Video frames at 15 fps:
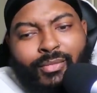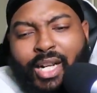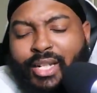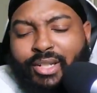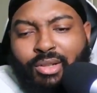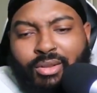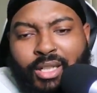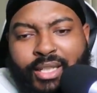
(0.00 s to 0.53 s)
I
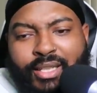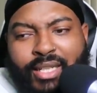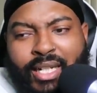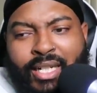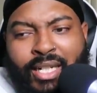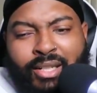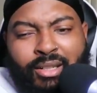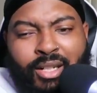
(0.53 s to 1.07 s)

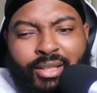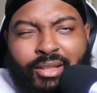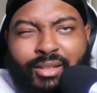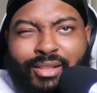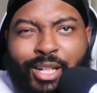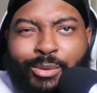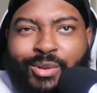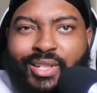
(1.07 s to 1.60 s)

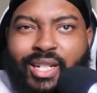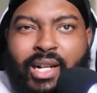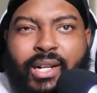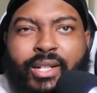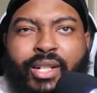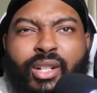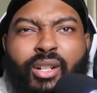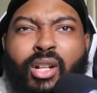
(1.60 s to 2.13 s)
thought that was
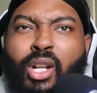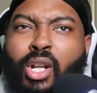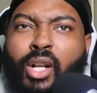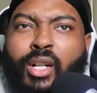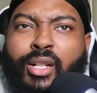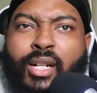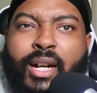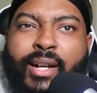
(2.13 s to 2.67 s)
kind of
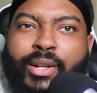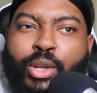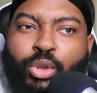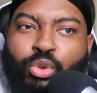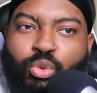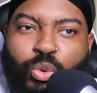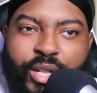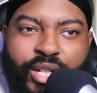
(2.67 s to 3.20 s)

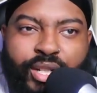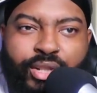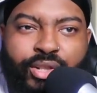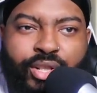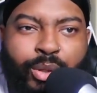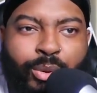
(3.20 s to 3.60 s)
cringe.